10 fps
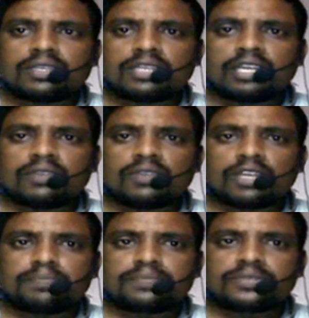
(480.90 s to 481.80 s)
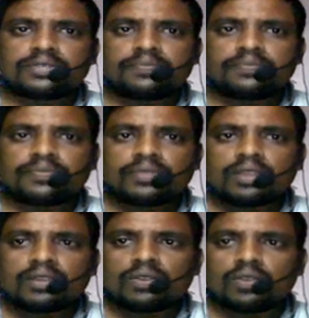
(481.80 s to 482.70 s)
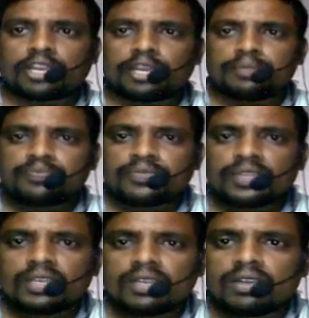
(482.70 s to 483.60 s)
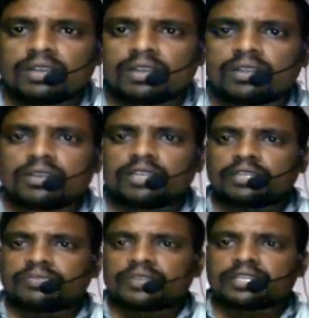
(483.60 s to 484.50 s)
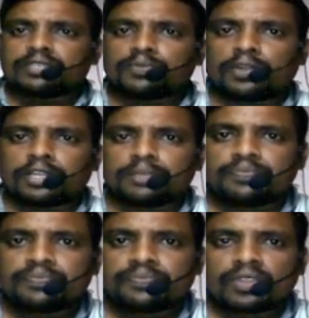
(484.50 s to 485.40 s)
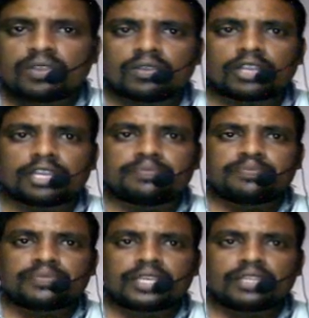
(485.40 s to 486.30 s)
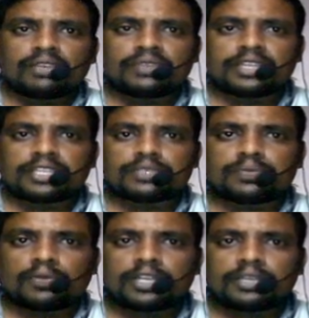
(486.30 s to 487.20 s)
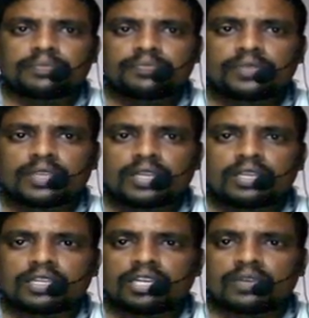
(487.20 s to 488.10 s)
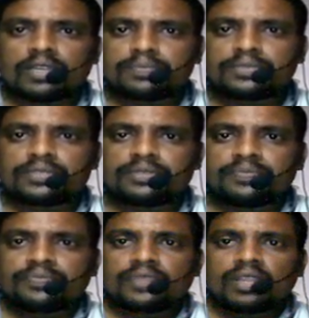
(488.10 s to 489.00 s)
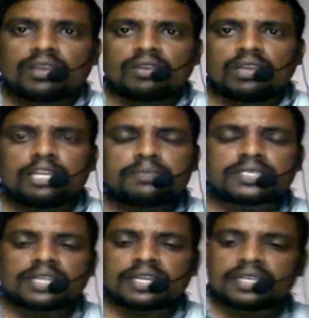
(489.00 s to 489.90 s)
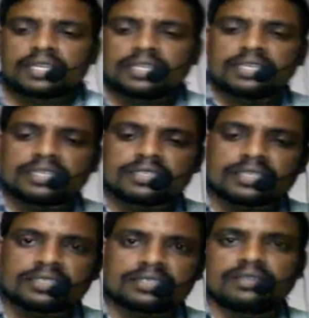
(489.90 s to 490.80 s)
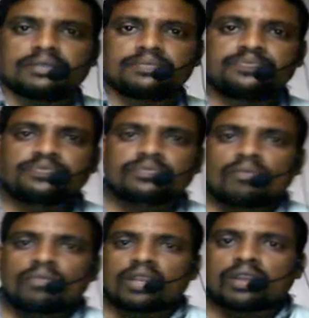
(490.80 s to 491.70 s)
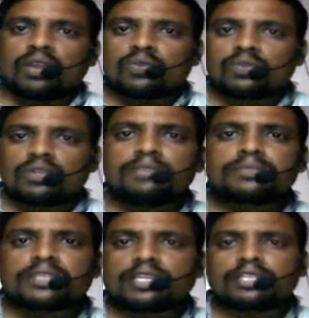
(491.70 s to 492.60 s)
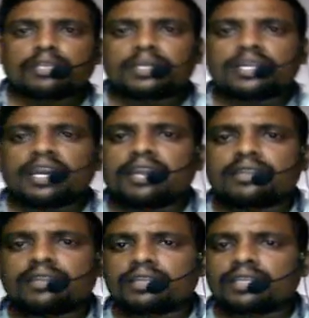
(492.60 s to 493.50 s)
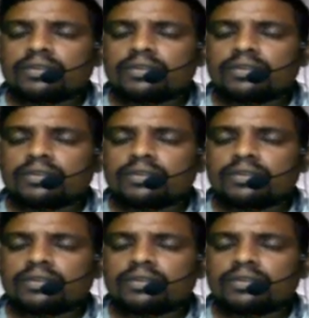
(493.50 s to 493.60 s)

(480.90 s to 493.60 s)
develops. Okay, in the fetus body. Okay, in the fetus body develops limbs and digits. Now, limbs are nothing but hand and